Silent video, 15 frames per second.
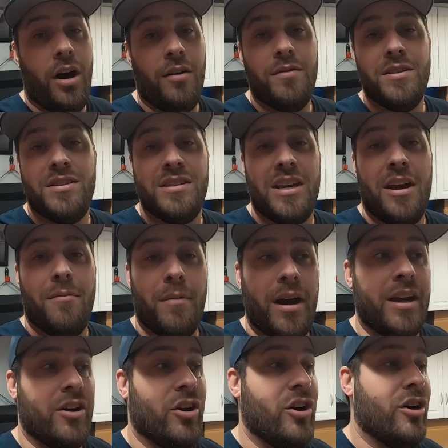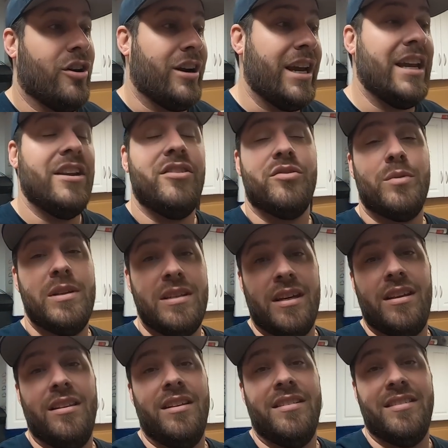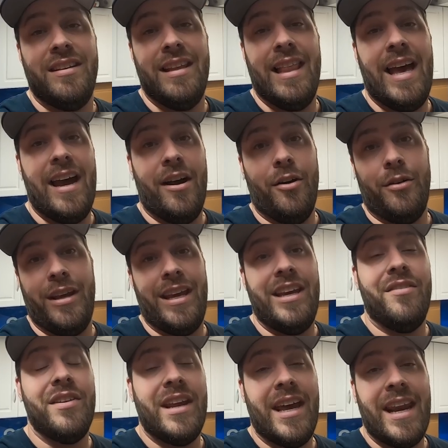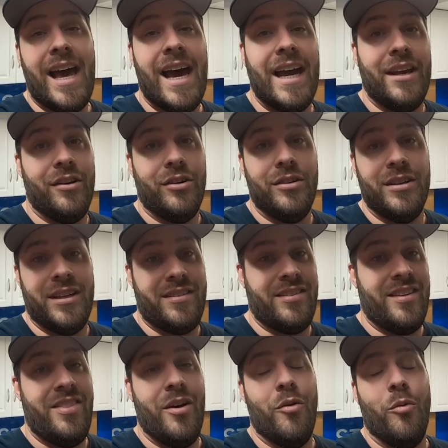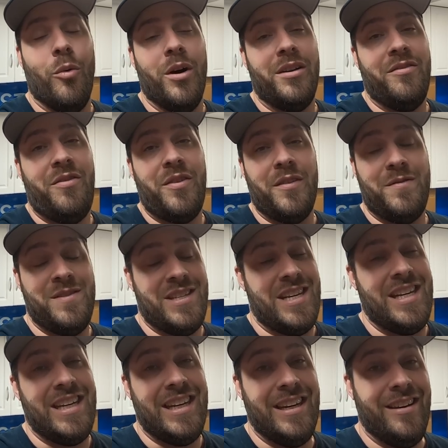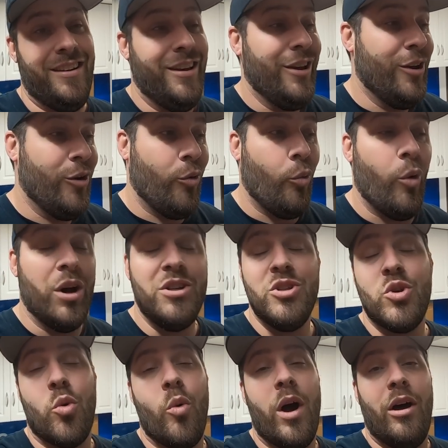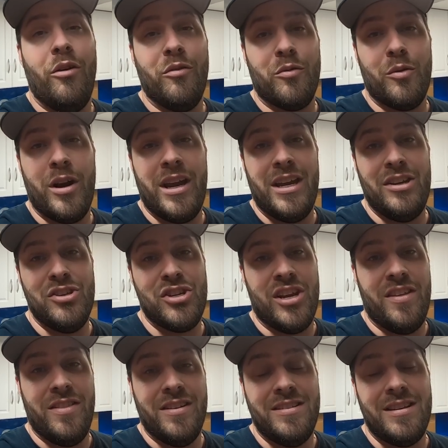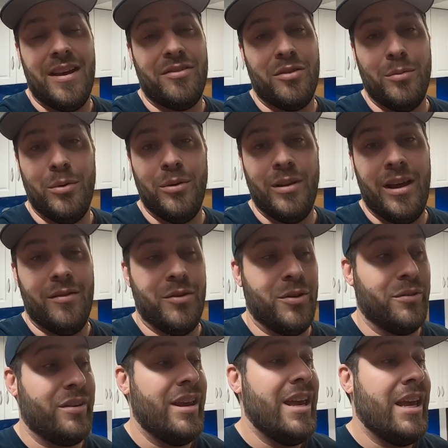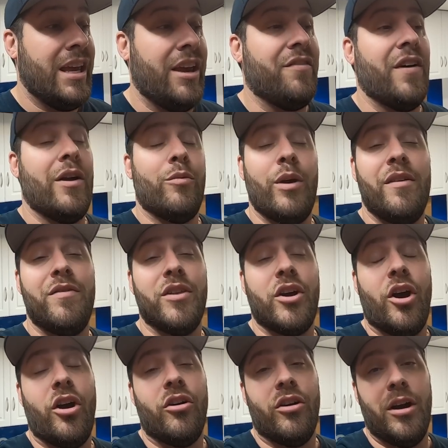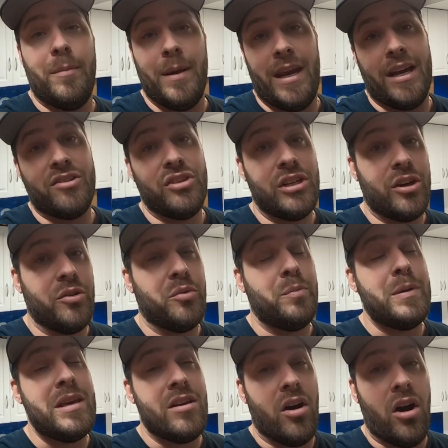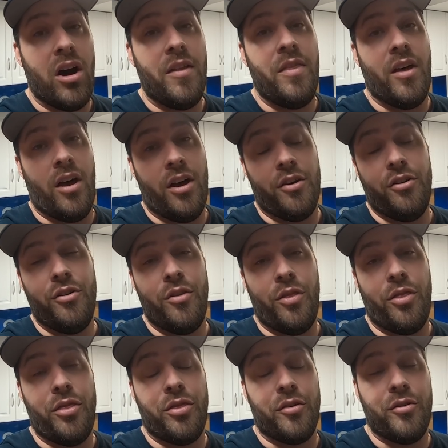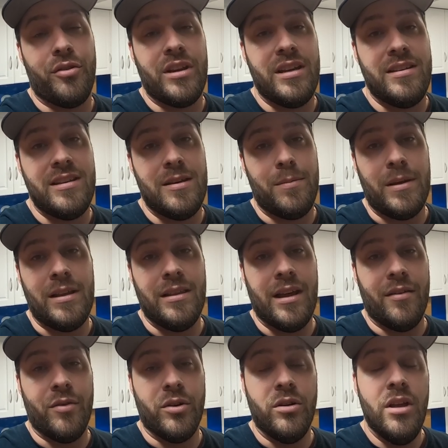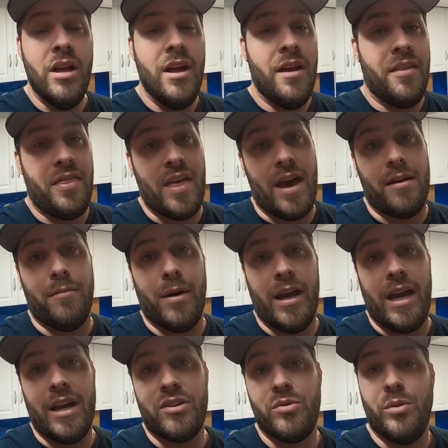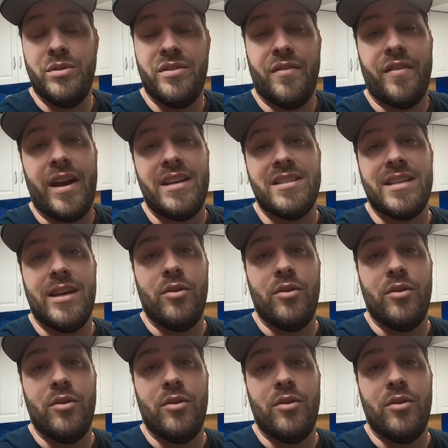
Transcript: Obviously on my car, it is ridiculously loud. Even at idle, it's in the one fifteen, one twelve range in the decibel levels. If I rev the car up, it actually goes beyond the one hundred thirty D B level that my actual device